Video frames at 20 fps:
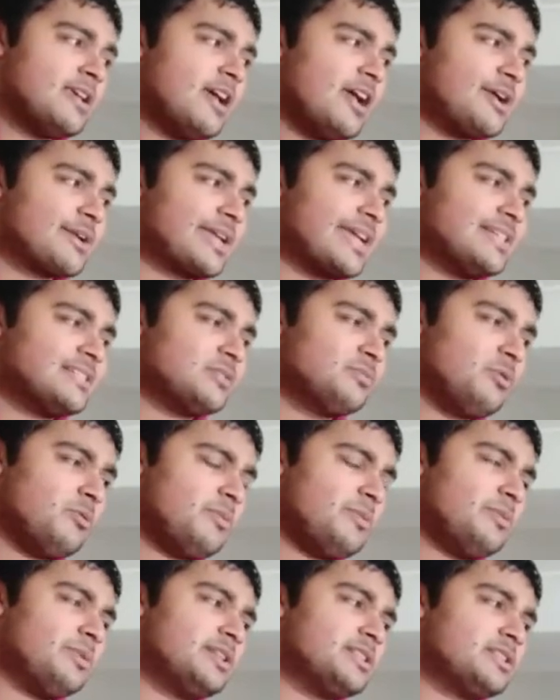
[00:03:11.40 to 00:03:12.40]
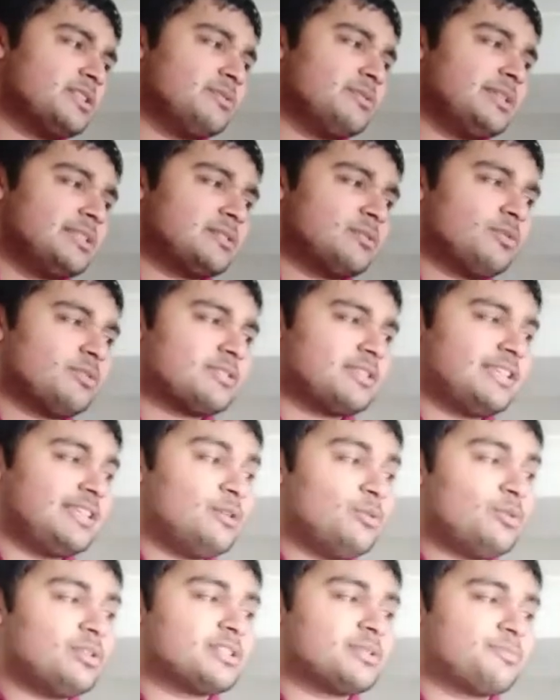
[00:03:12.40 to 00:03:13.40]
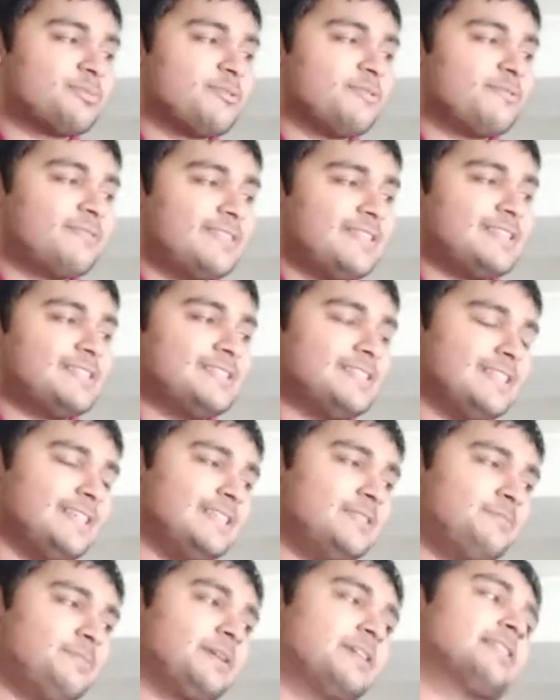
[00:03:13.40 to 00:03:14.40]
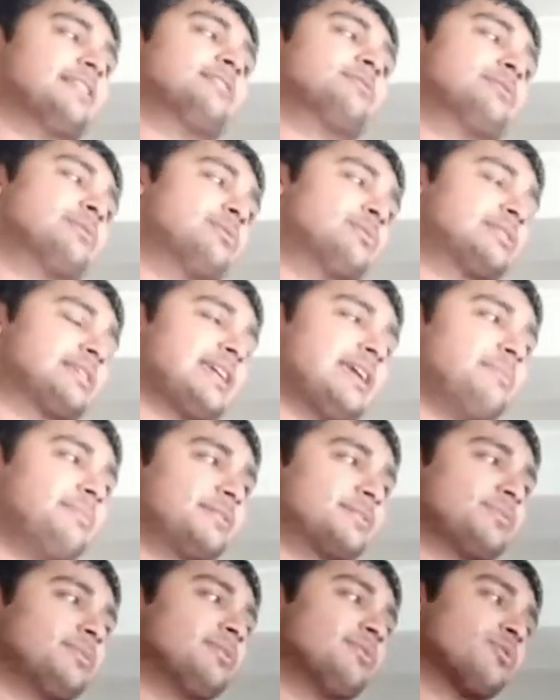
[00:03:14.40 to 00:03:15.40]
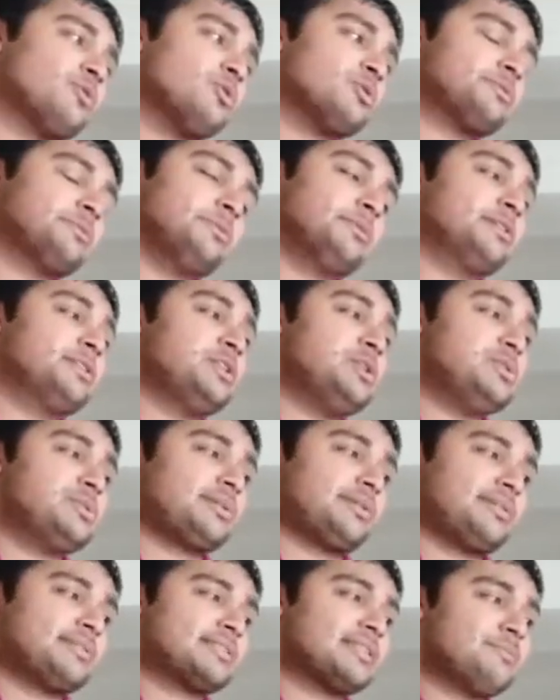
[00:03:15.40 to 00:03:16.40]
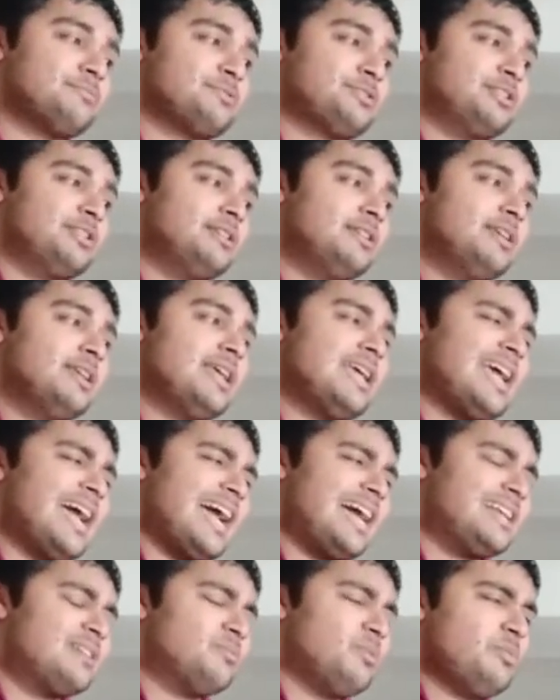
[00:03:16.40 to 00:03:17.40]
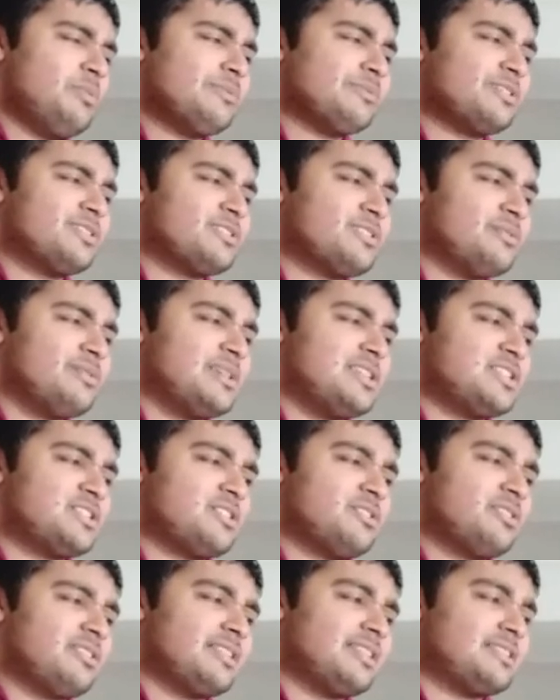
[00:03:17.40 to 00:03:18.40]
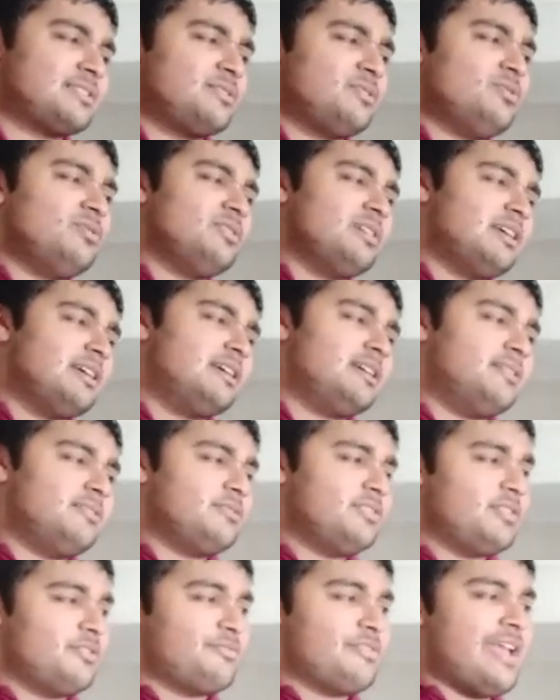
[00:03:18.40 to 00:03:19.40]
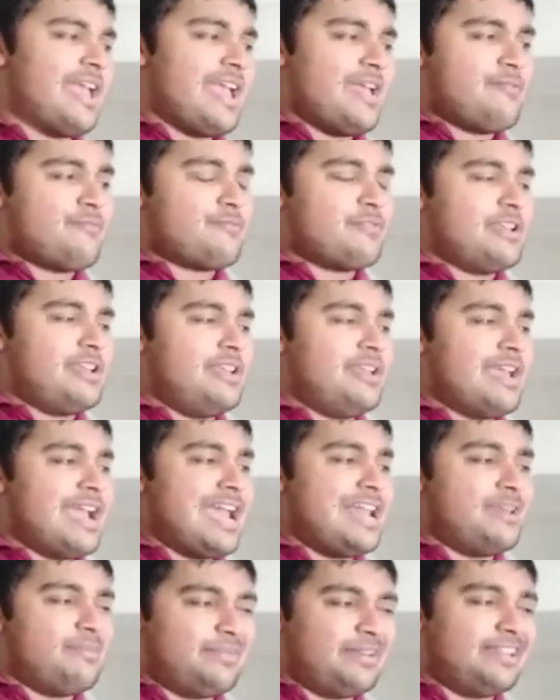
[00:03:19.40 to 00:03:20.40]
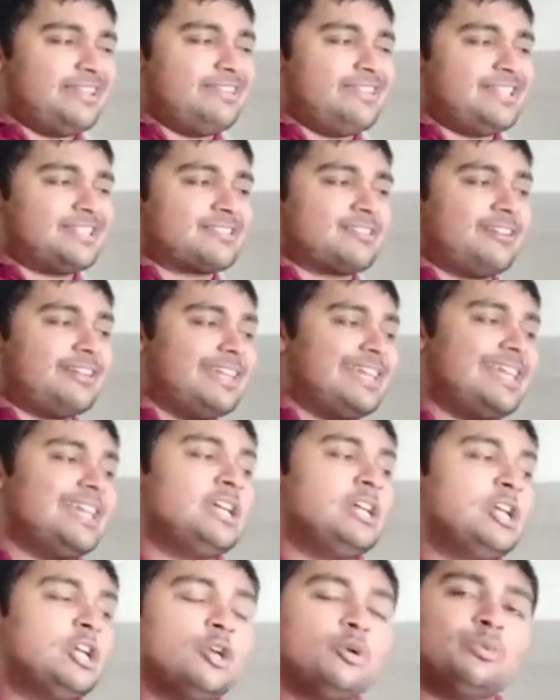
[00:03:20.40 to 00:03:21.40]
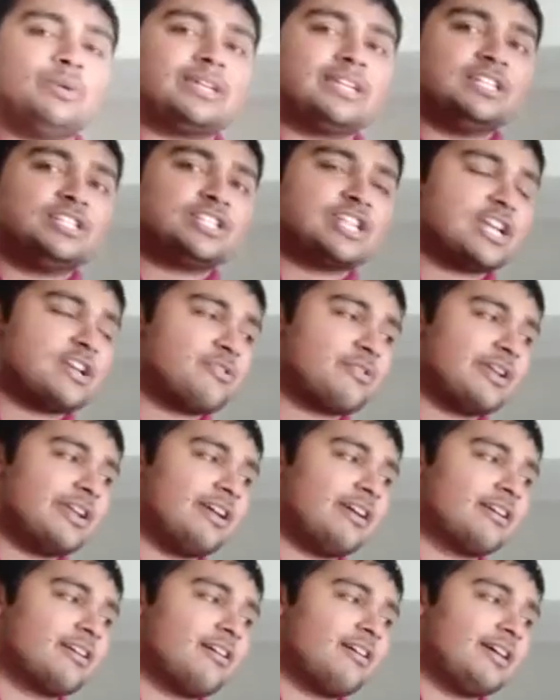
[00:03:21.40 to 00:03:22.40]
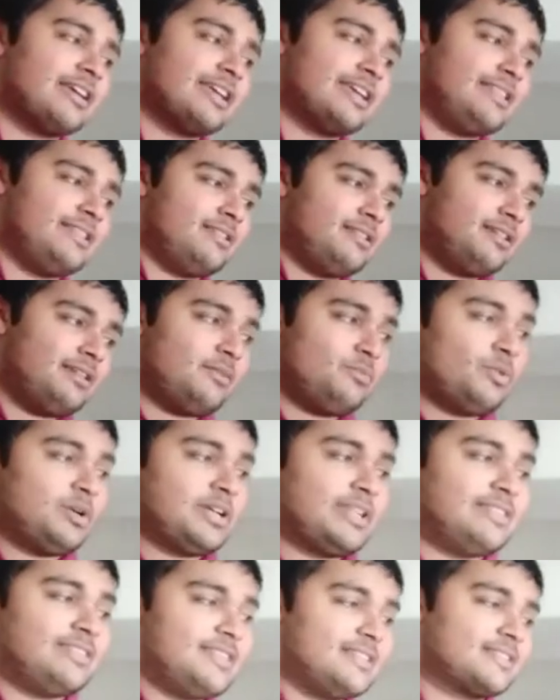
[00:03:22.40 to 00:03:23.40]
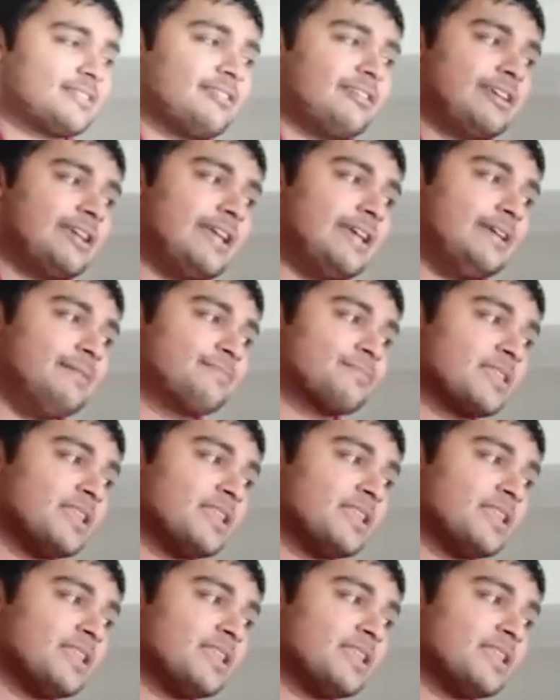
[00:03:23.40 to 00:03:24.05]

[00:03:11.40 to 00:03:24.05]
Okay, so what we want to do is, in order to prove this is bigger than or equal to k plus 1, of course we want to use our assumption. And what we want to do is show that there's, for every element in this guy here, we can generate a guy in one in this guy here.